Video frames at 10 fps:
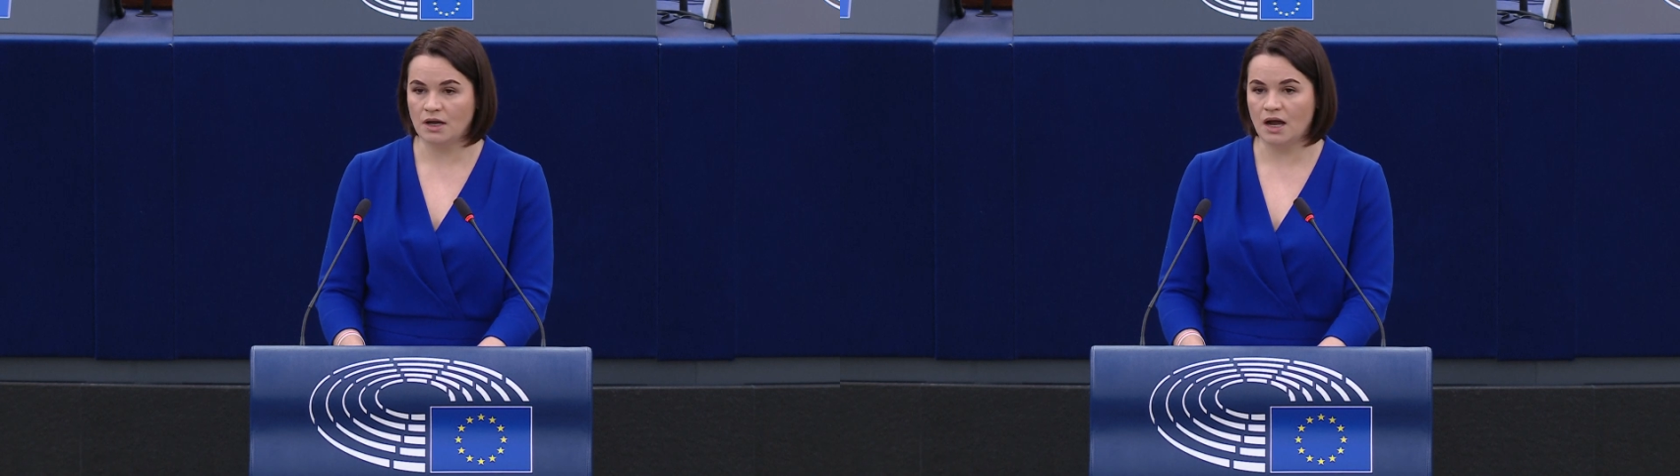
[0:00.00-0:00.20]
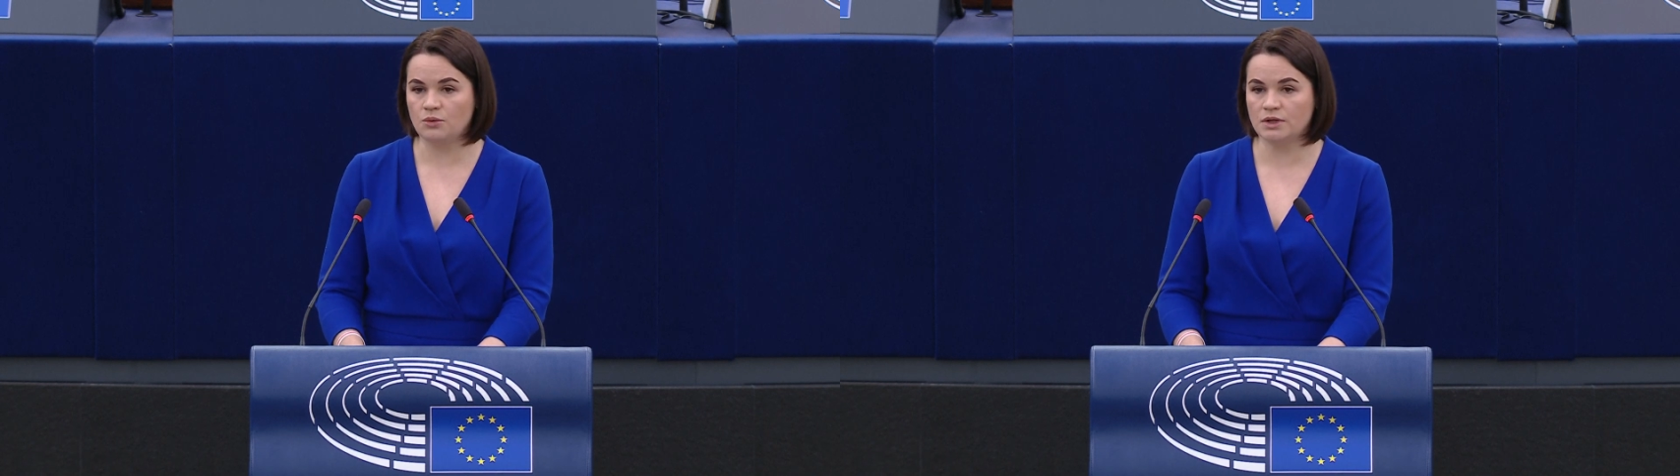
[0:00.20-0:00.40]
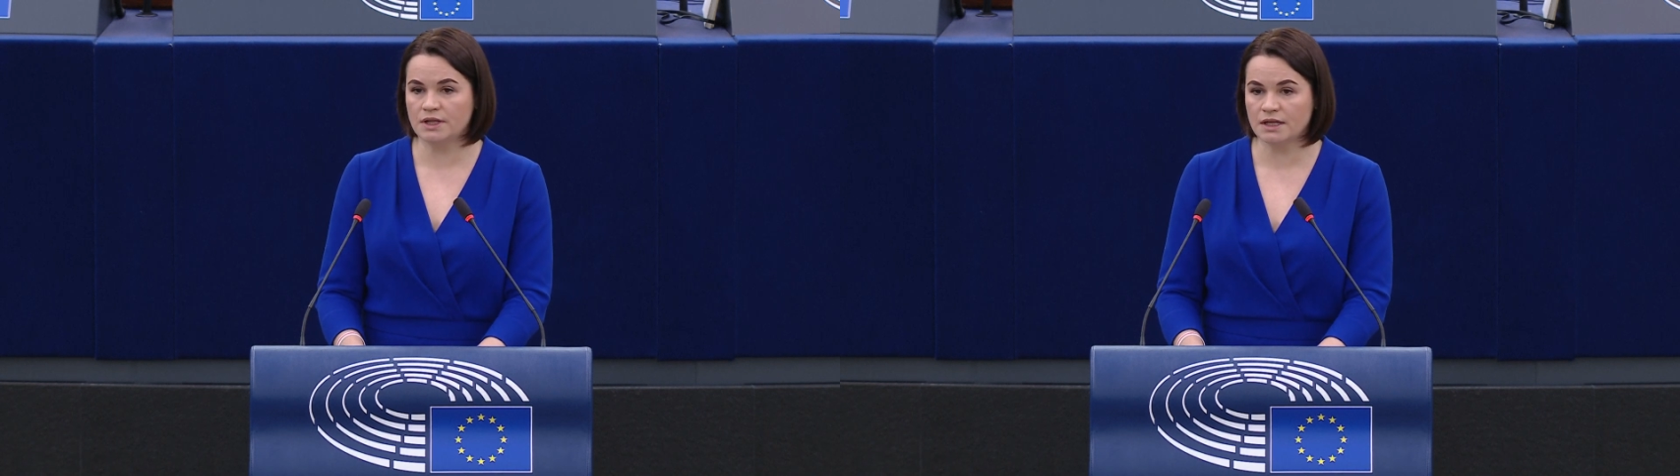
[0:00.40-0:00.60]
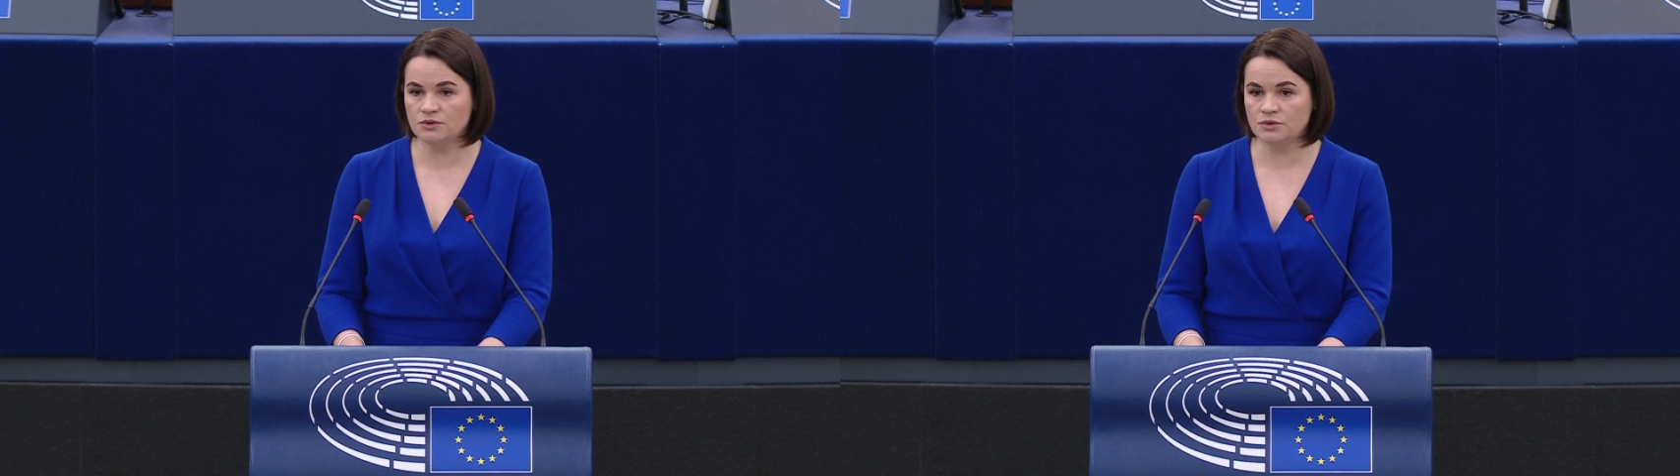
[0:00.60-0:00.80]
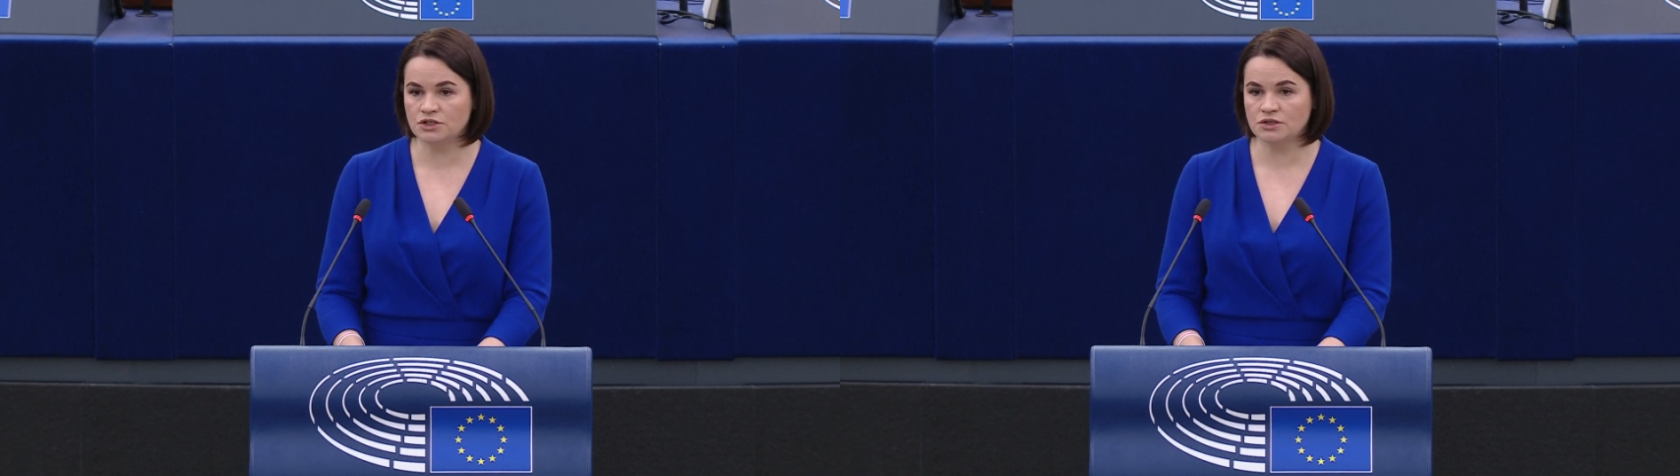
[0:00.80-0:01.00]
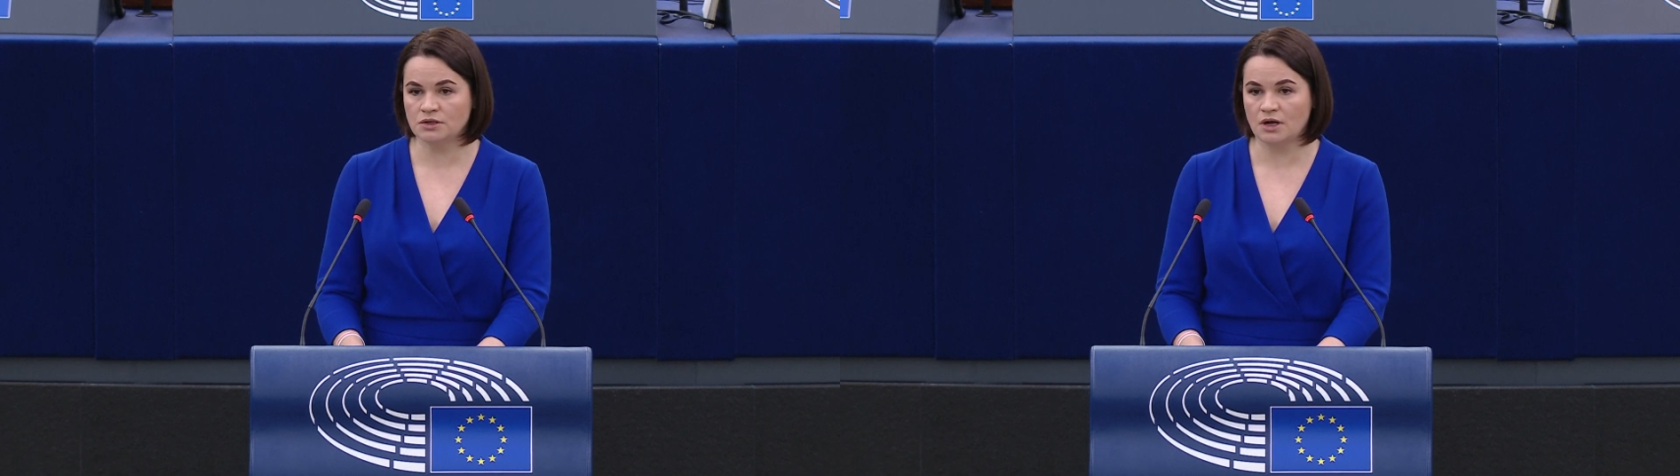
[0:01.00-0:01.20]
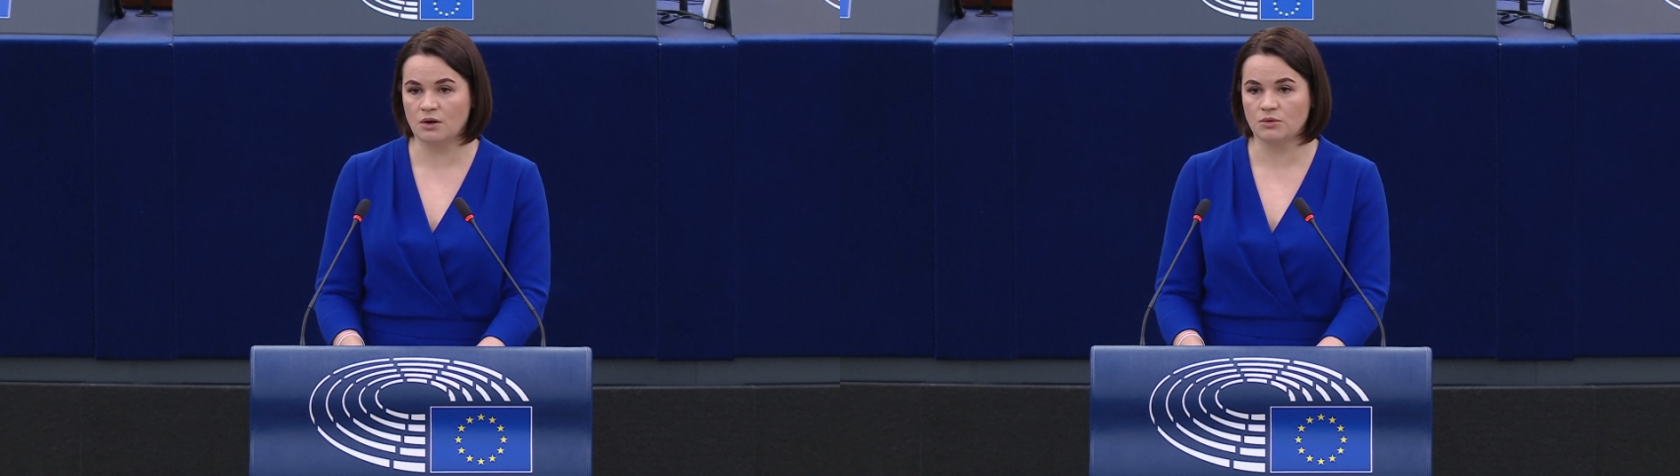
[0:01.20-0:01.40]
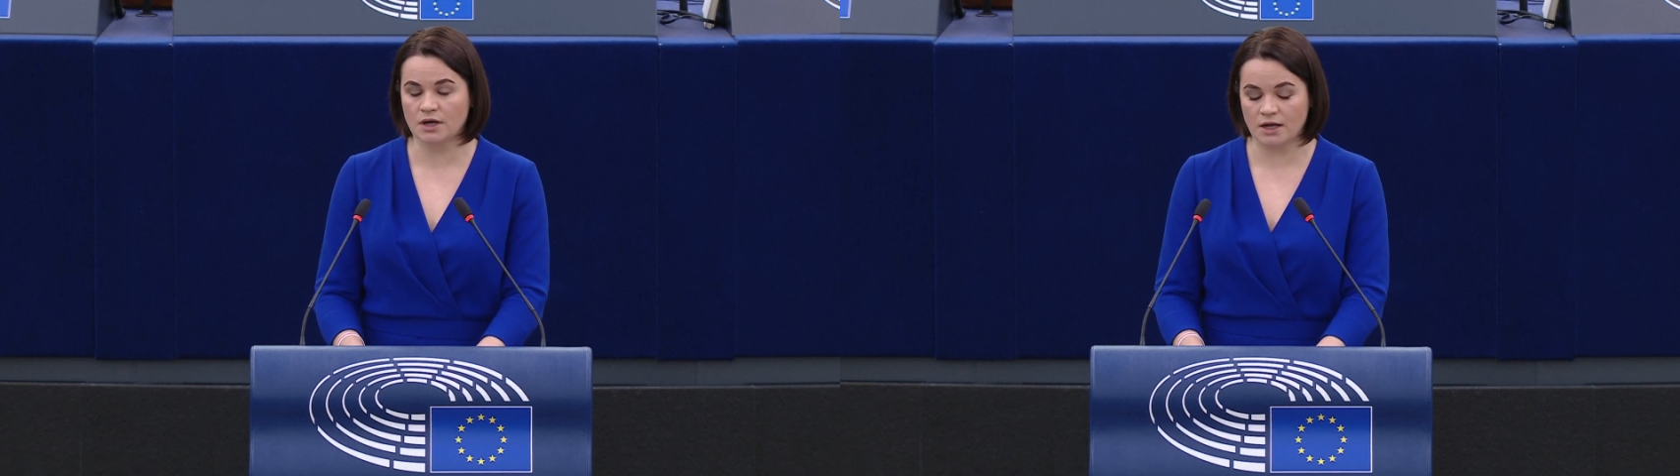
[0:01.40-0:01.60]
our language,
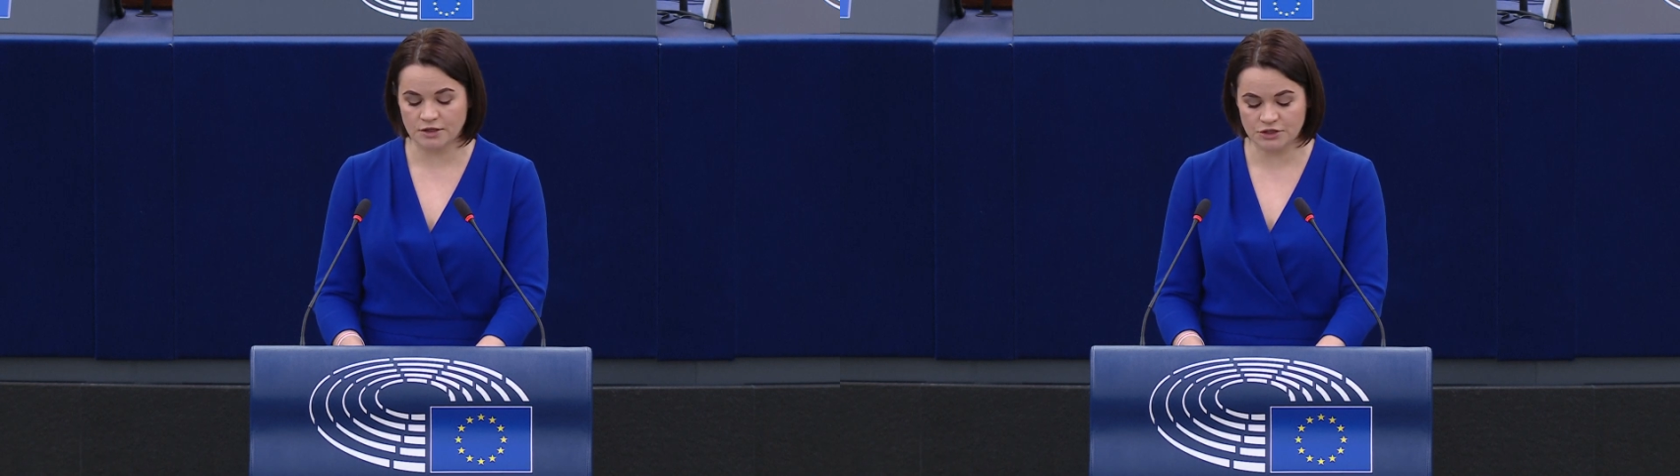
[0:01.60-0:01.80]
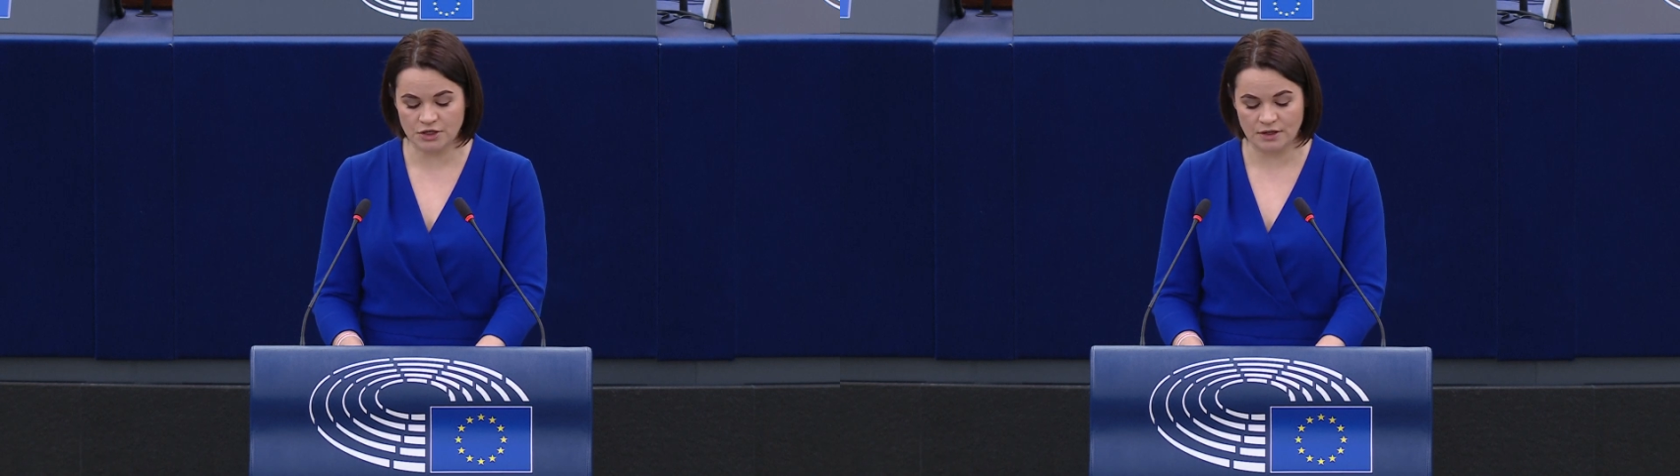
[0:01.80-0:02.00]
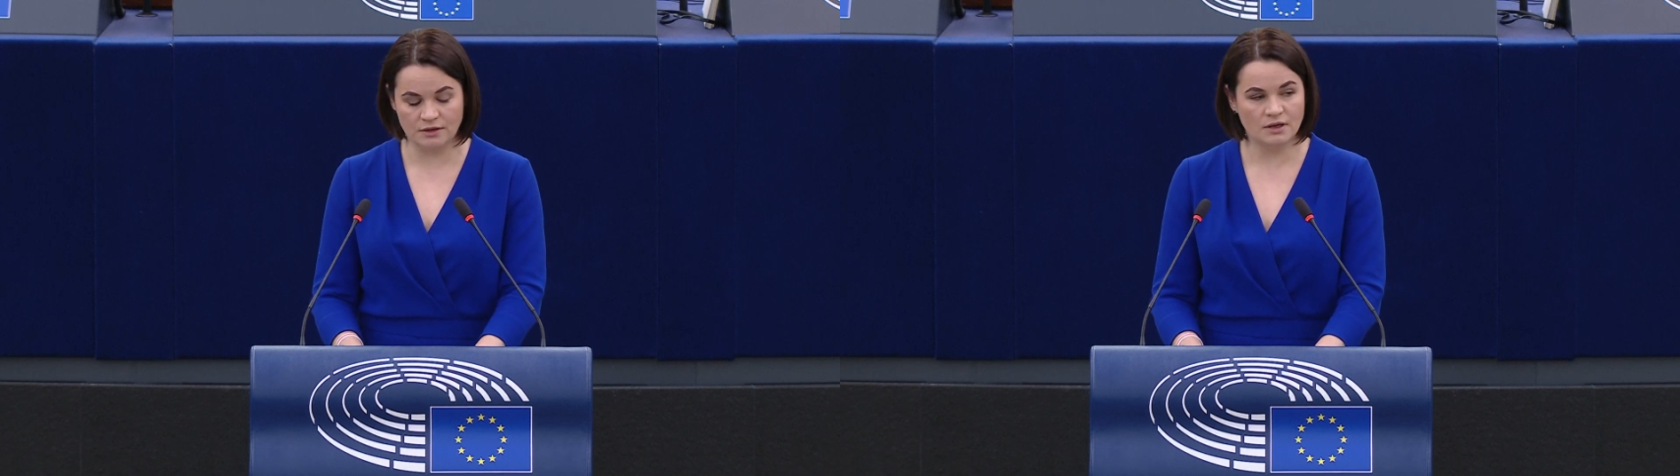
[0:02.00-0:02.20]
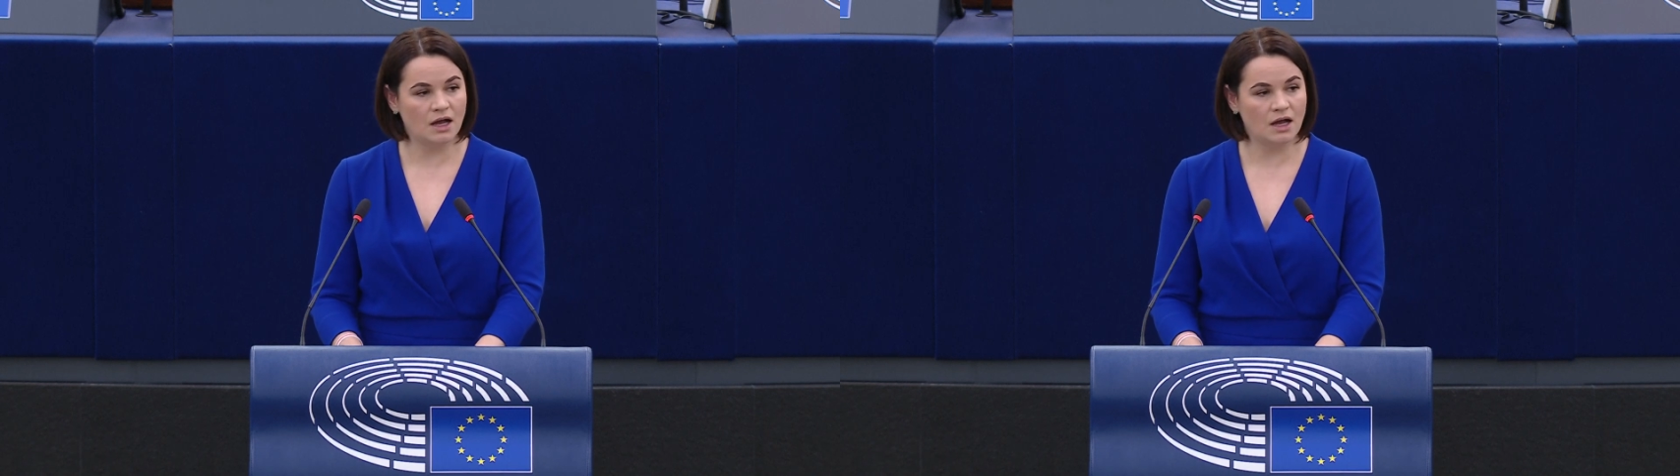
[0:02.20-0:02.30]
our culture,